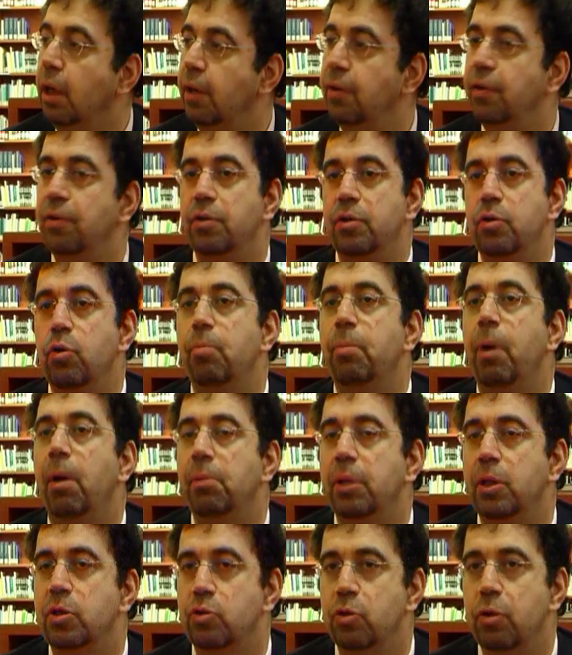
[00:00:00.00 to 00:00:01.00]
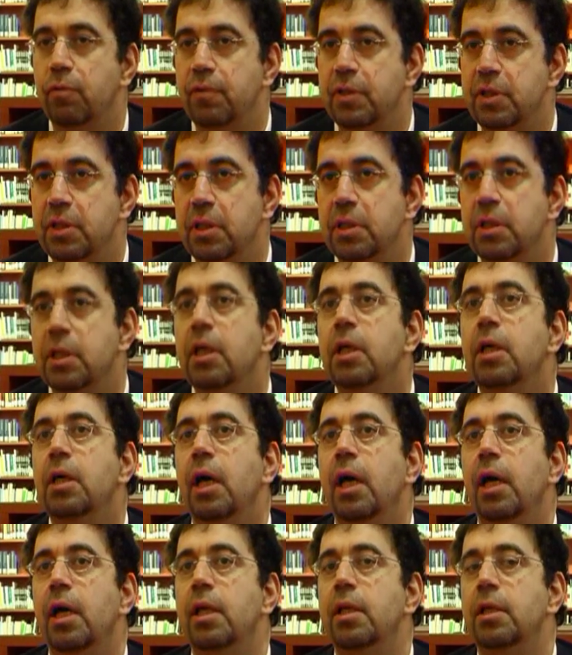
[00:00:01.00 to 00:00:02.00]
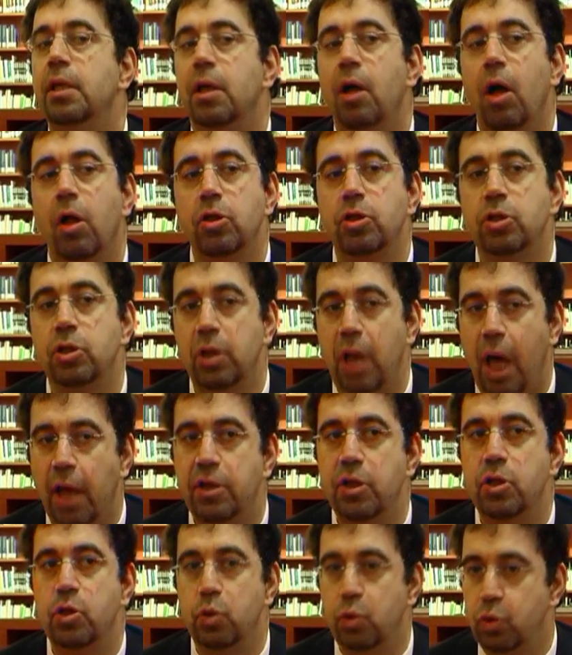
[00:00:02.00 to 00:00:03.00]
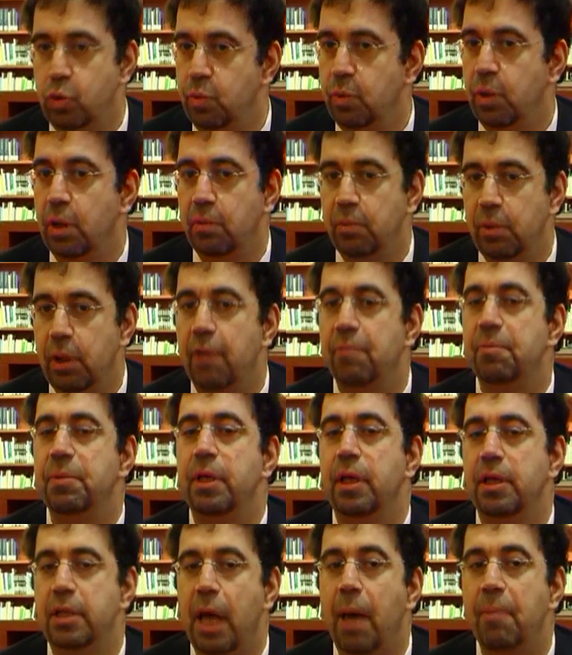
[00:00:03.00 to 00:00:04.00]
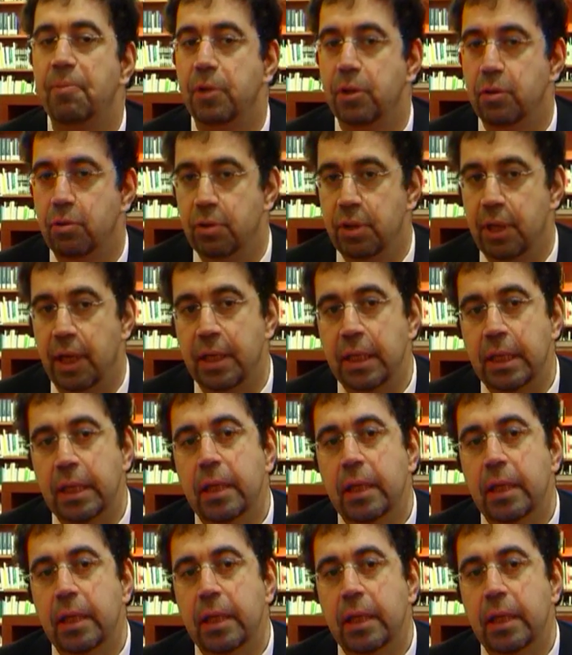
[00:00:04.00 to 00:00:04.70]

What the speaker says: There are no public services, and the cultural attitudes will have been adapted to that.